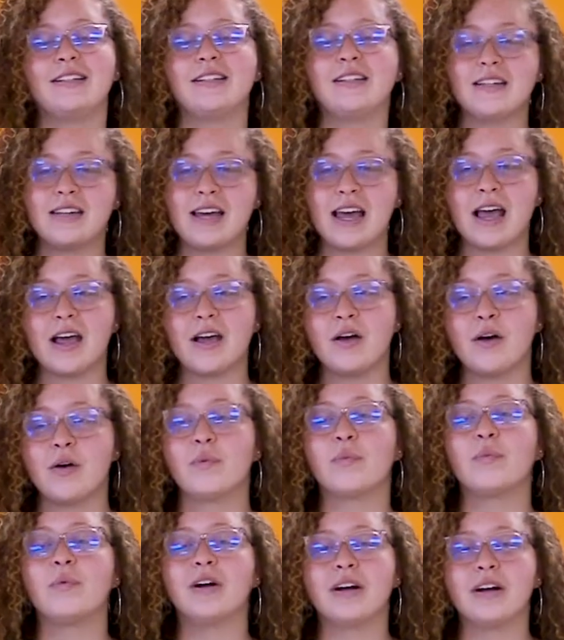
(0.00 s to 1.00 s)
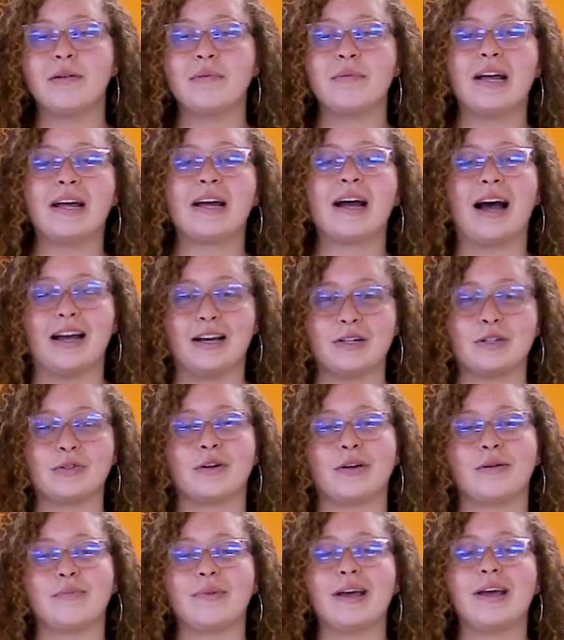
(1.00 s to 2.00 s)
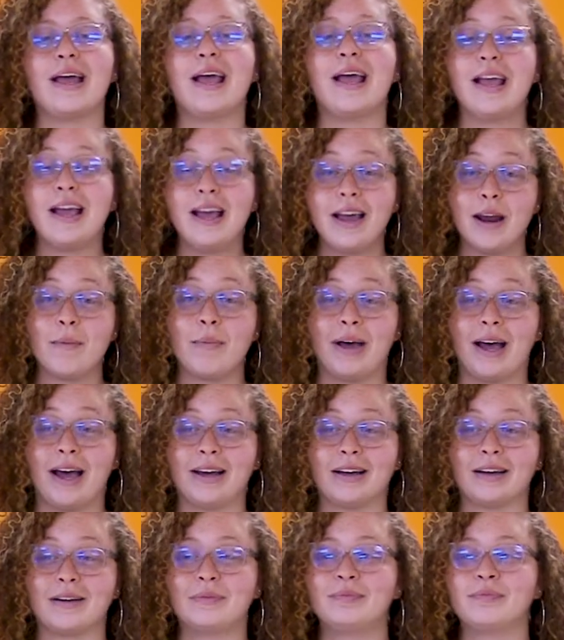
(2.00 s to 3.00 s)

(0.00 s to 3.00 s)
today we're gonna make ice cream in a bag.